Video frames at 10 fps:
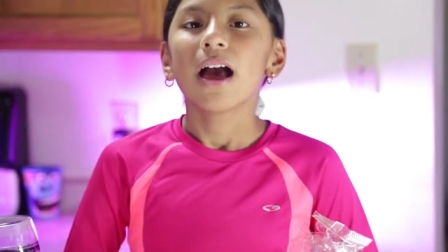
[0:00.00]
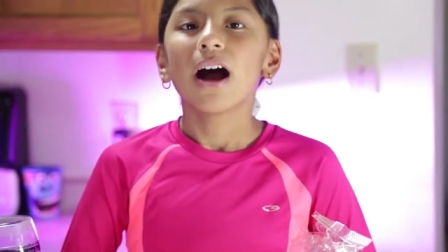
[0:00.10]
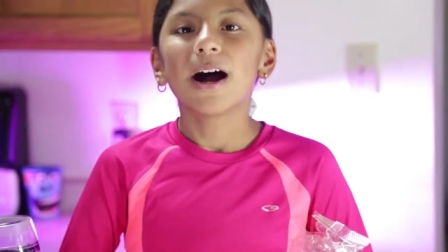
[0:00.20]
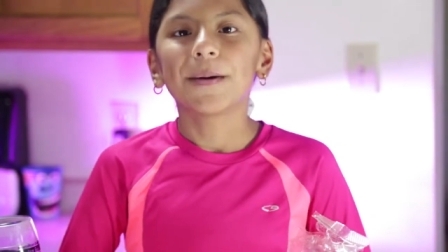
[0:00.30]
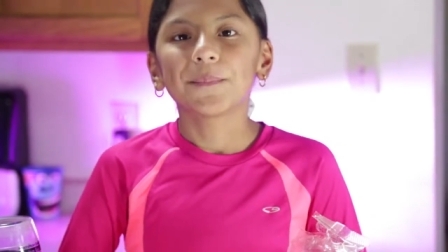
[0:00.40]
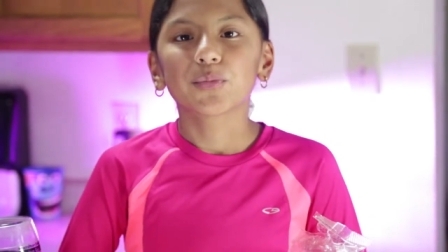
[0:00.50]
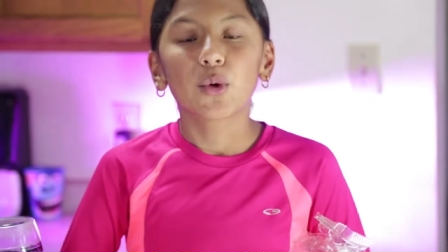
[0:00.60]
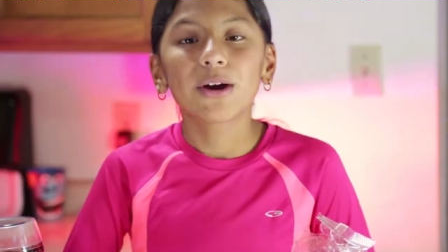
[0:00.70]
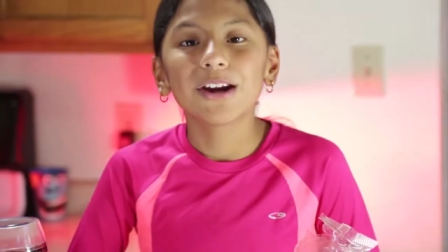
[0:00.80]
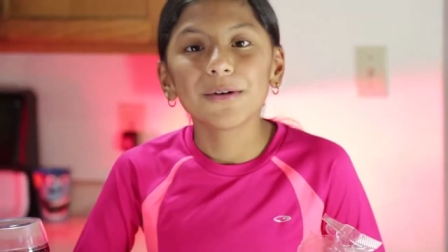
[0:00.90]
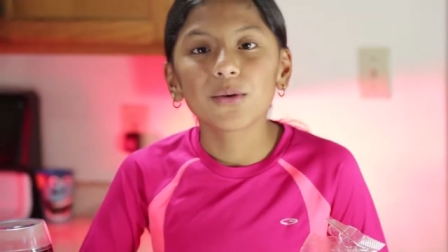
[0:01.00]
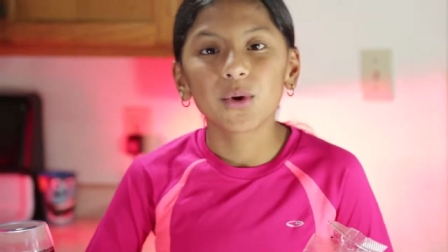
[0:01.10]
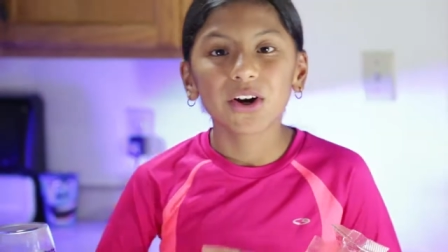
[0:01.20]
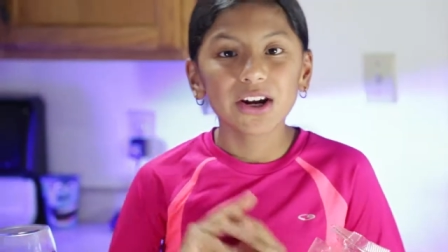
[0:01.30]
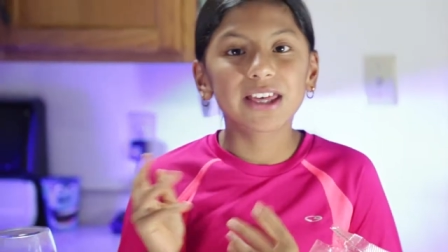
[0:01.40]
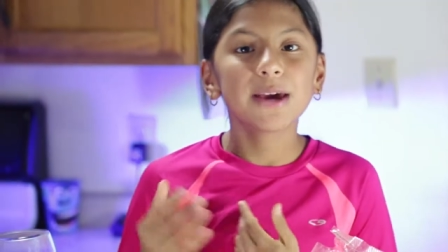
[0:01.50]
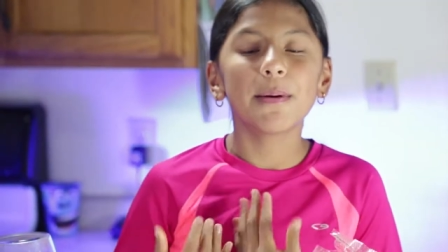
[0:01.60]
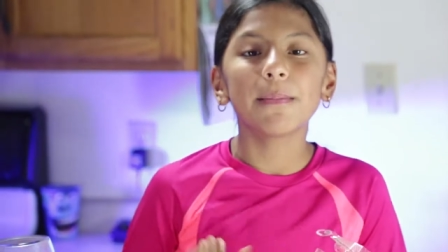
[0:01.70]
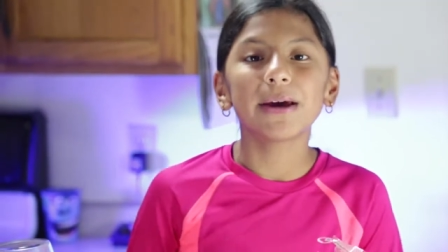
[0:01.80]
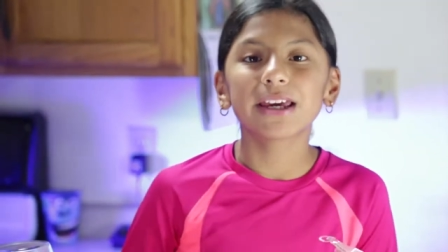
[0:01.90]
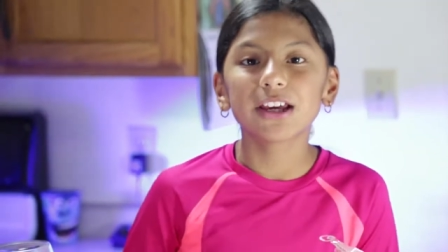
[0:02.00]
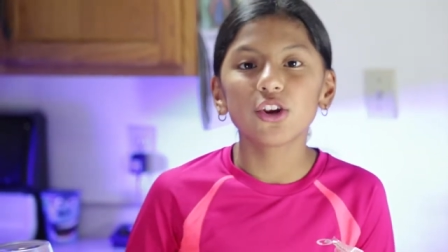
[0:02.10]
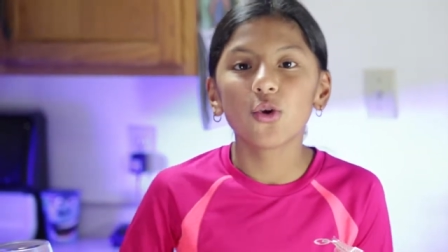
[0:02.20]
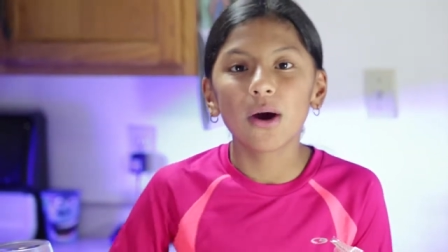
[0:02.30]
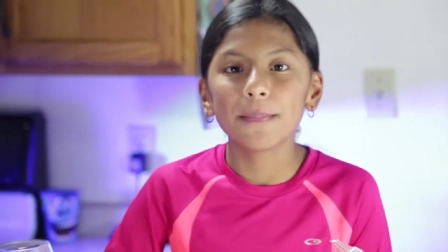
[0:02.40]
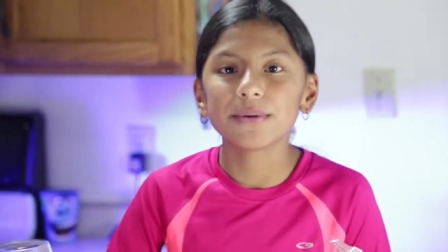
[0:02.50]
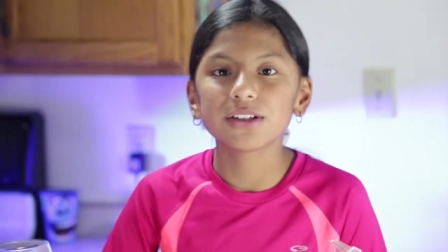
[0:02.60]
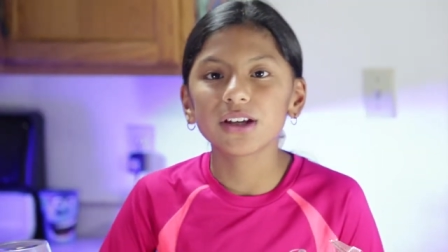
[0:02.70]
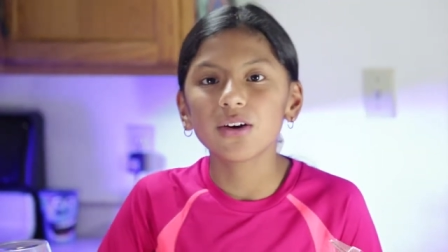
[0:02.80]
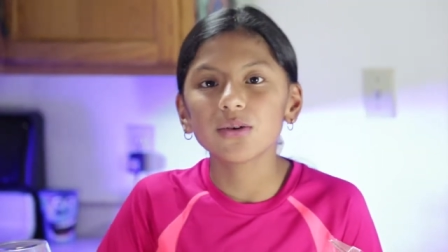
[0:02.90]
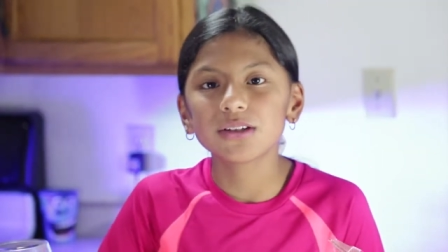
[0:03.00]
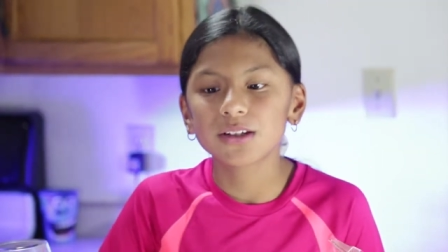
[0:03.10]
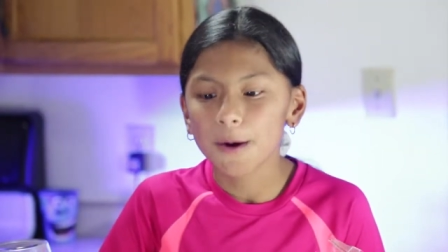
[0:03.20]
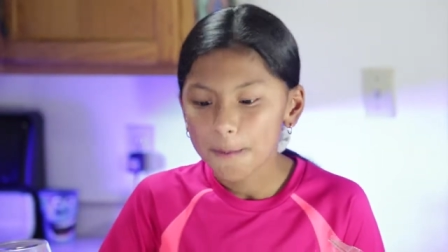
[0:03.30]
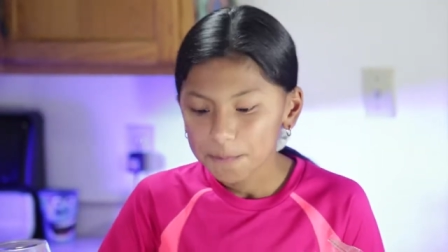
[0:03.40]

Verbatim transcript: Um, we're gonna we're gonna keep on making new episodes.